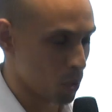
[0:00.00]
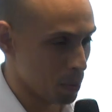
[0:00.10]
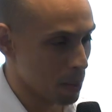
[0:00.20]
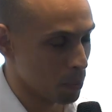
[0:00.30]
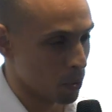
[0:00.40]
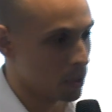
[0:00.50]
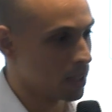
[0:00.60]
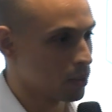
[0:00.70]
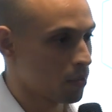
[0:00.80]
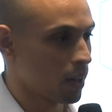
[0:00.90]
remember
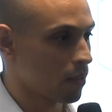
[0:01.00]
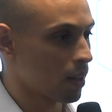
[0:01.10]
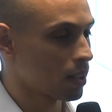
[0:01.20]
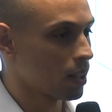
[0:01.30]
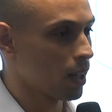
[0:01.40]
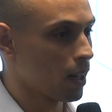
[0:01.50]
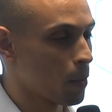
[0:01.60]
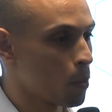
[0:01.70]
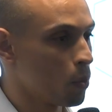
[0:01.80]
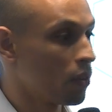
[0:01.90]
is the fact that
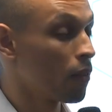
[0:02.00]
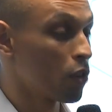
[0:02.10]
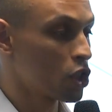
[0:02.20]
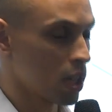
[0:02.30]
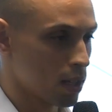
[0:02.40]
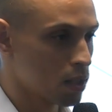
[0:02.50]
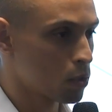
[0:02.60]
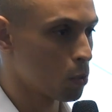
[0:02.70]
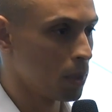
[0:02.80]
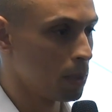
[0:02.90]
we've got the chance
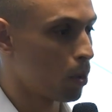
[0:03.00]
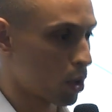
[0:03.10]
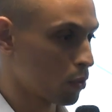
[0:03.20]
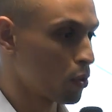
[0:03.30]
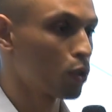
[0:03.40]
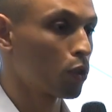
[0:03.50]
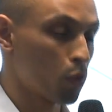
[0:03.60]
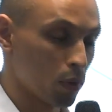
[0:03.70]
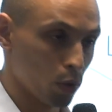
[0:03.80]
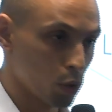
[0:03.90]
to be part of sort of
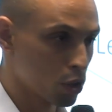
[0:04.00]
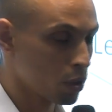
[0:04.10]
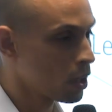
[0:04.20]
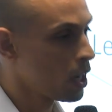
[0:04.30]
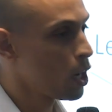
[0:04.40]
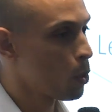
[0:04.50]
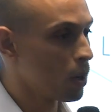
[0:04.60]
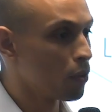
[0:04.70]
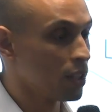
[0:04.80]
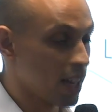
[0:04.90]
revolution. We have a